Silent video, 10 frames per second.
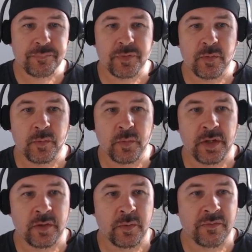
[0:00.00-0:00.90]

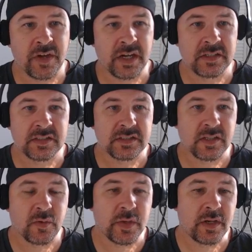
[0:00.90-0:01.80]
we've got just the
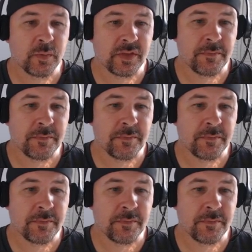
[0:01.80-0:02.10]
queen with